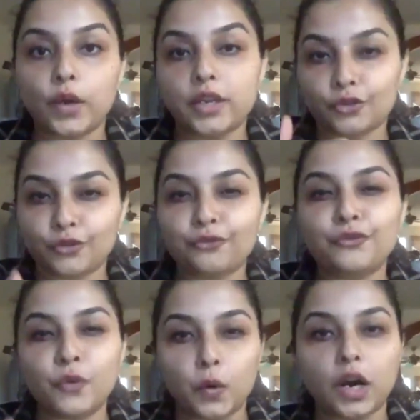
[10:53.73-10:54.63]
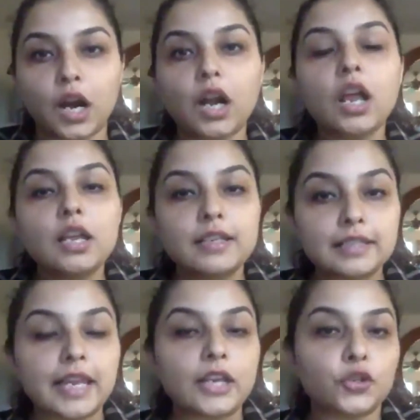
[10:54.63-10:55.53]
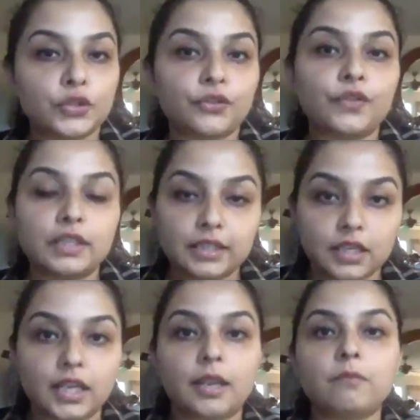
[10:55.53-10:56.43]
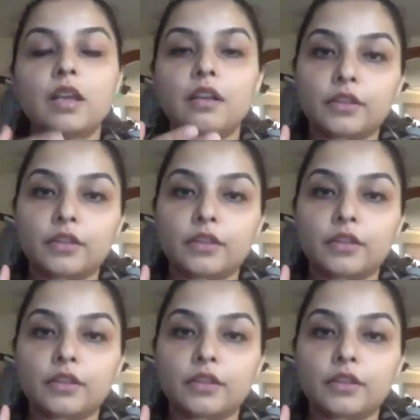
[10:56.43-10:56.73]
into the 4 stages of the team: